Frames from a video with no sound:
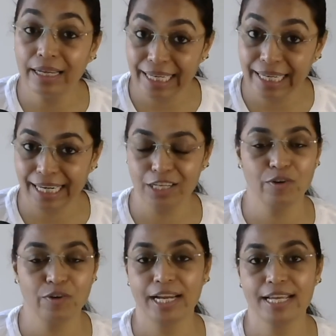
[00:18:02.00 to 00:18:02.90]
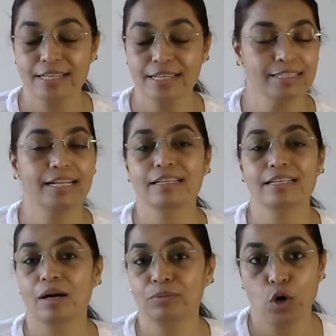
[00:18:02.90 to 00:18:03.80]
creative ideas that
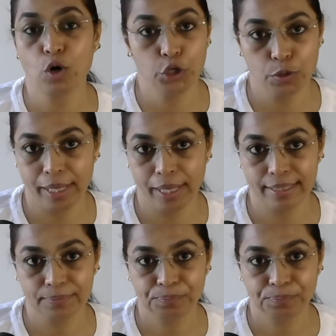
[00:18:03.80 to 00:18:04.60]
come on your mind.